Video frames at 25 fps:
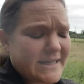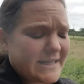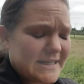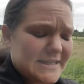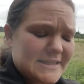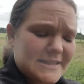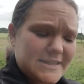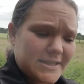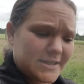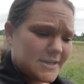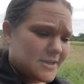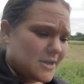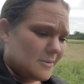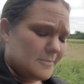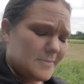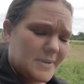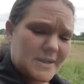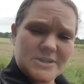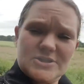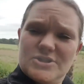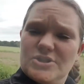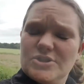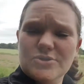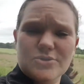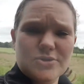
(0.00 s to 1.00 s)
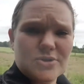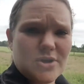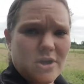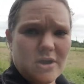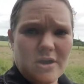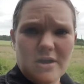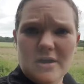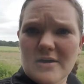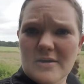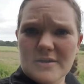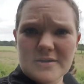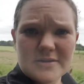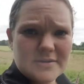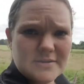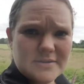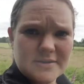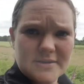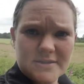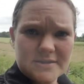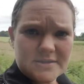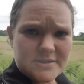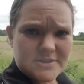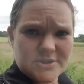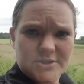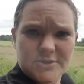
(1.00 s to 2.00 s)
than come back to your car
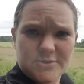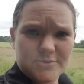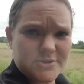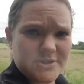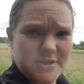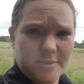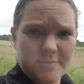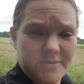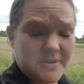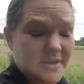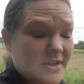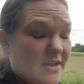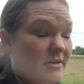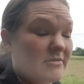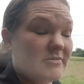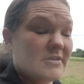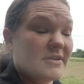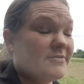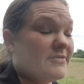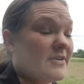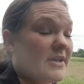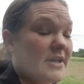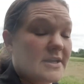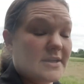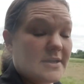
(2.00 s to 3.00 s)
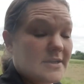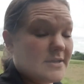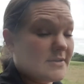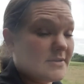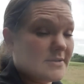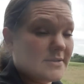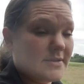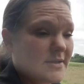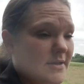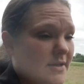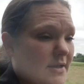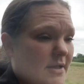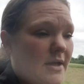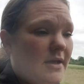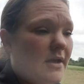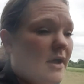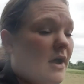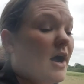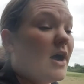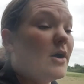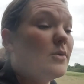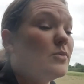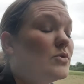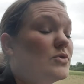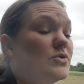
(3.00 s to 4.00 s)
to something horrific.
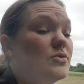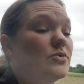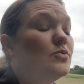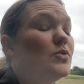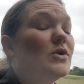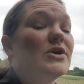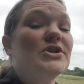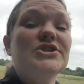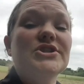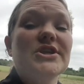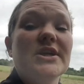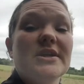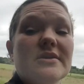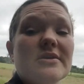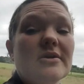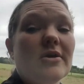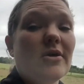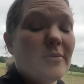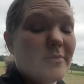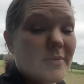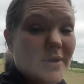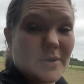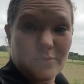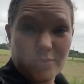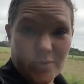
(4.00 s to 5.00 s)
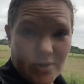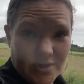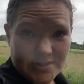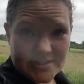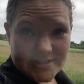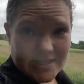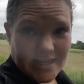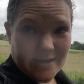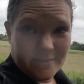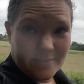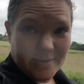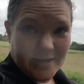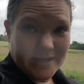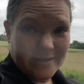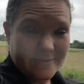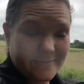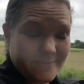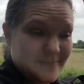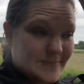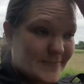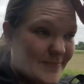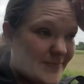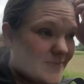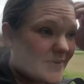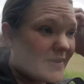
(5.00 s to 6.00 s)
I wouldn't wish it on my worst enemy.
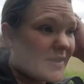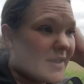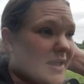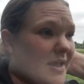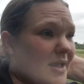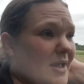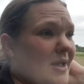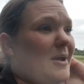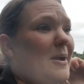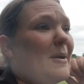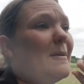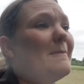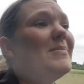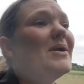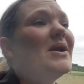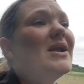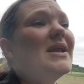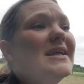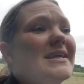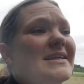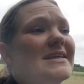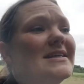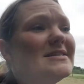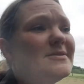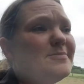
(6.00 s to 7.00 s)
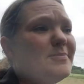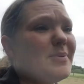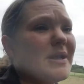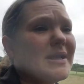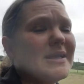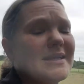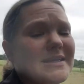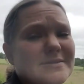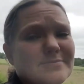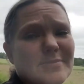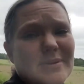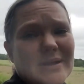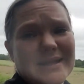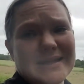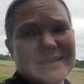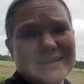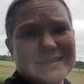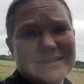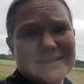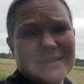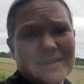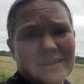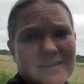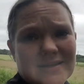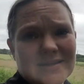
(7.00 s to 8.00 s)
Please, please,
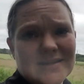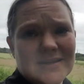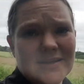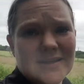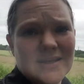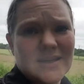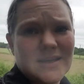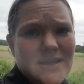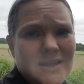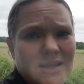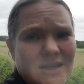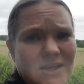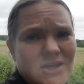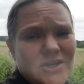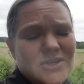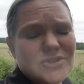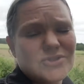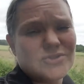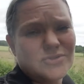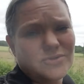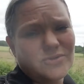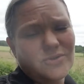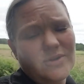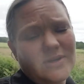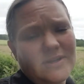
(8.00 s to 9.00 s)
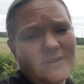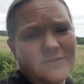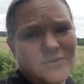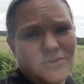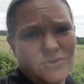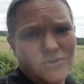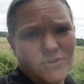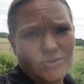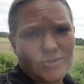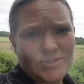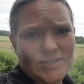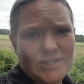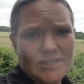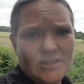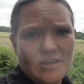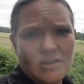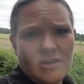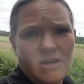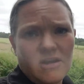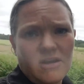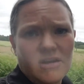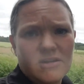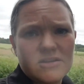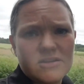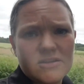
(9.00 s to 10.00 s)
please do not leave your dogs in the
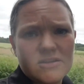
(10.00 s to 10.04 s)
car